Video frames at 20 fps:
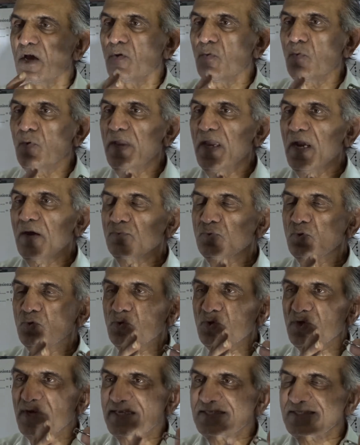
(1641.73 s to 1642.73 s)
we have to
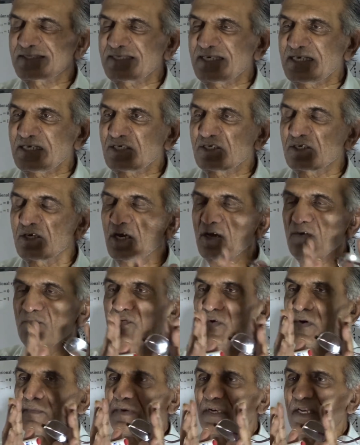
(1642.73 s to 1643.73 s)
transit
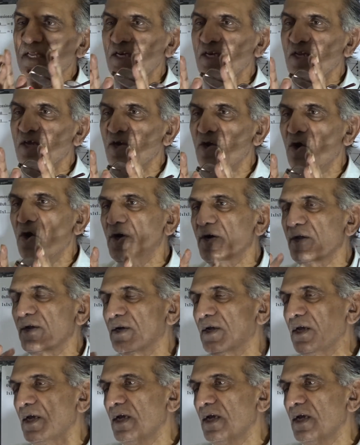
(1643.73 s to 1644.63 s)
from linear order